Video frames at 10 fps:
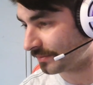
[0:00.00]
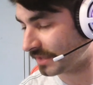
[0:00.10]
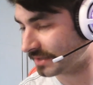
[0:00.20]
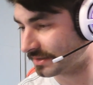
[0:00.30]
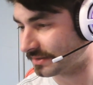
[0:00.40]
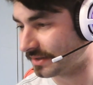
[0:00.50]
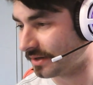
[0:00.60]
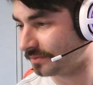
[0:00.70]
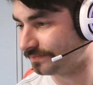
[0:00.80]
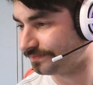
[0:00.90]
guessing
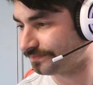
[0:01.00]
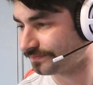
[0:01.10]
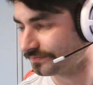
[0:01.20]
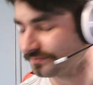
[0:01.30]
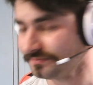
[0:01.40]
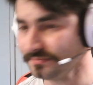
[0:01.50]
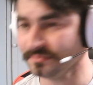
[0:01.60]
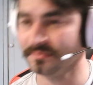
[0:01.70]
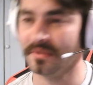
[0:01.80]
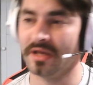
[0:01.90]
so.
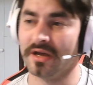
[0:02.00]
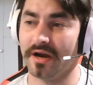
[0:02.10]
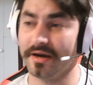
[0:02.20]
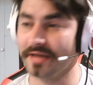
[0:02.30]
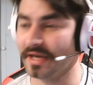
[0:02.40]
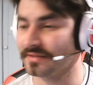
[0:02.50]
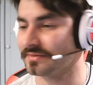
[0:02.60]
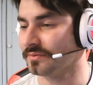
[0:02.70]
All right, guys.